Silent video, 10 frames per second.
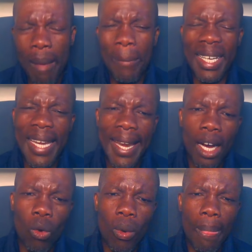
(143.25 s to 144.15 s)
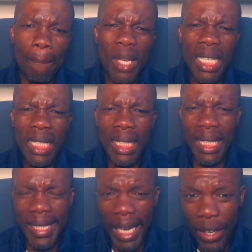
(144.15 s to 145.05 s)
But now, the
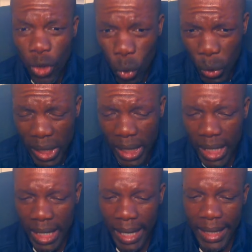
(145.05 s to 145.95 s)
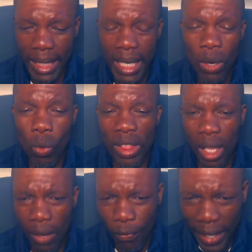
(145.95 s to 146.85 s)
sad news is that
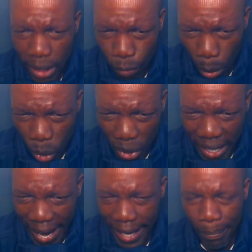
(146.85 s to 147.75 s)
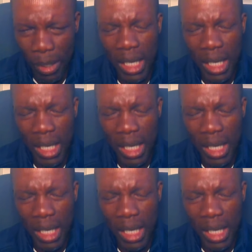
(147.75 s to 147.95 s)
with effect from today,